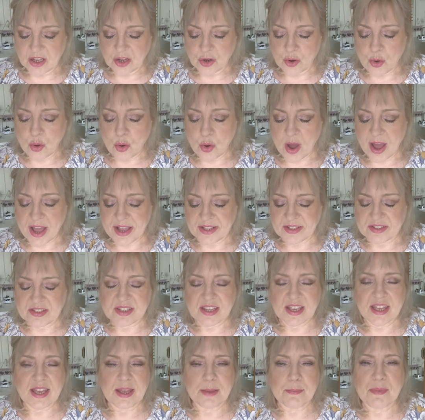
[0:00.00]
quite
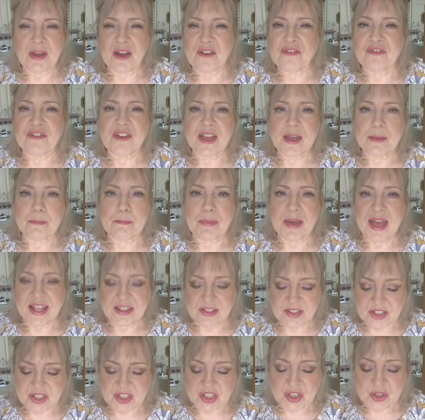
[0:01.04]
a firm
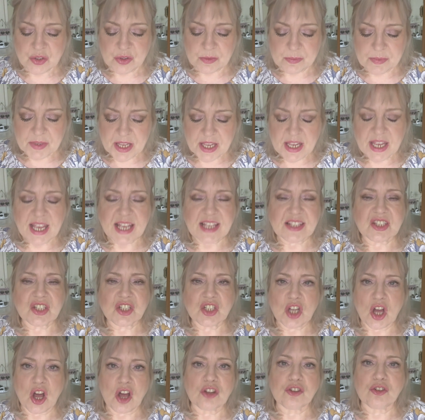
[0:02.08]
pencil. It's
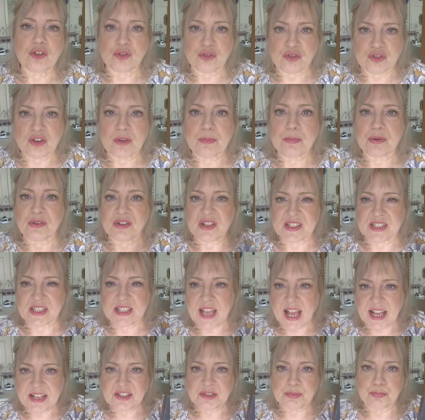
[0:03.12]
not an ultra
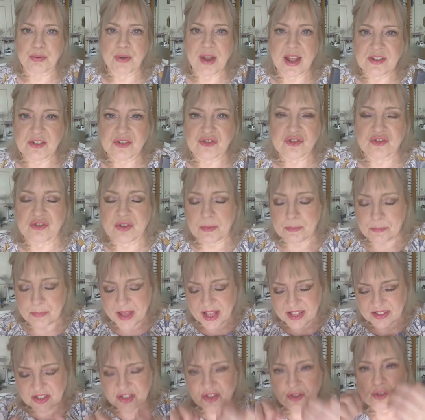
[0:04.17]
precise
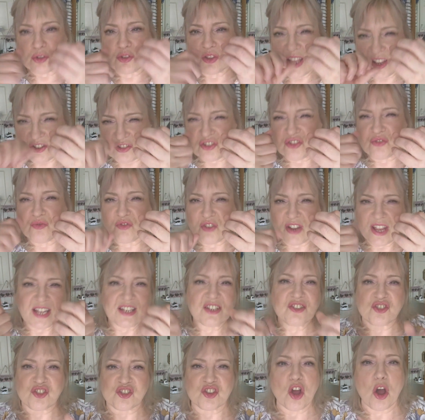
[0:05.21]
pencil unless you
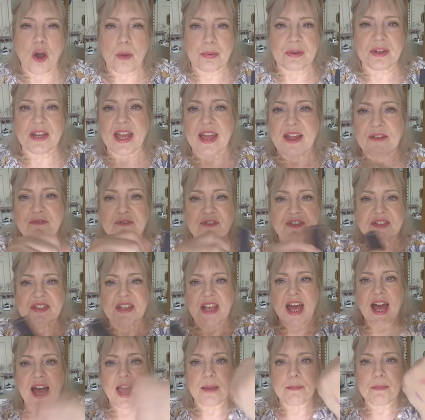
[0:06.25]
really sharpen it every
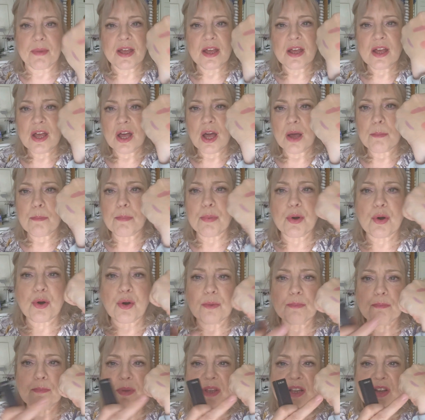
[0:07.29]
time.
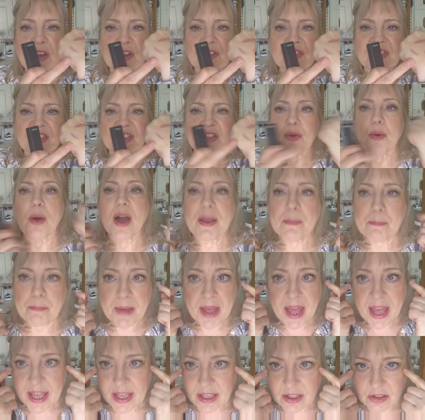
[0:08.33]
But because it's quite
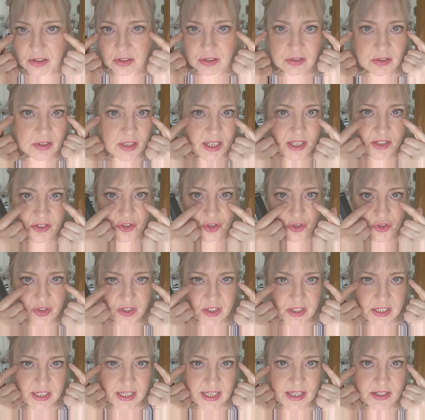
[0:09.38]
pale, it
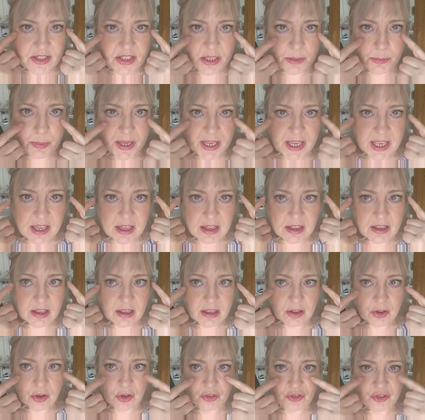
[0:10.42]
doesn't need to be
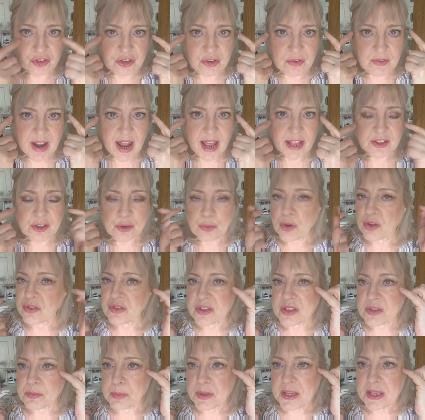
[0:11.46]
under your eye. And you
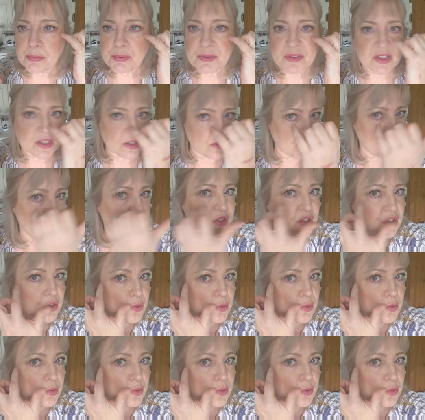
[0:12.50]
want people to